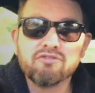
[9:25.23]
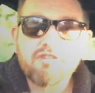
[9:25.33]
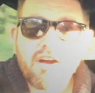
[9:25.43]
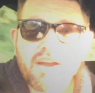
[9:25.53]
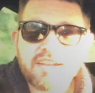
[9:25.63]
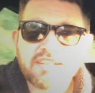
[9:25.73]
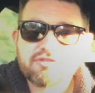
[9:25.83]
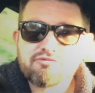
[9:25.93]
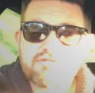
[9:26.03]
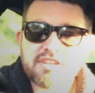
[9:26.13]
ride
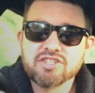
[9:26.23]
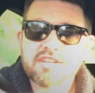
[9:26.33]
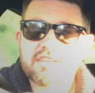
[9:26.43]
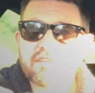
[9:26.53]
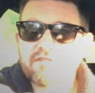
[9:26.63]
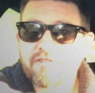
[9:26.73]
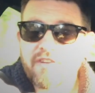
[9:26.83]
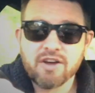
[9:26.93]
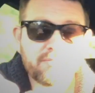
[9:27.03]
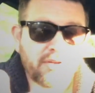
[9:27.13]
is rigid and
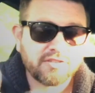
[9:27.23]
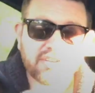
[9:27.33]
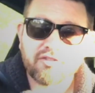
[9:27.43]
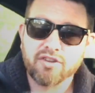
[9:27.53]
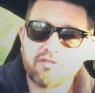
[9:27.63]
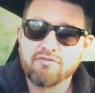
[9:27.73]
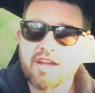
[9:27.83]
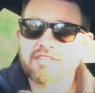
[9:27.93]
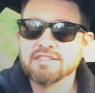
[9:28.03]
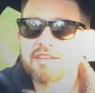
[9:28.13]
firm. Obviously, I've got it on
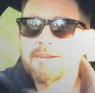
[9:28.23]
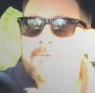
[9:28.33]
race.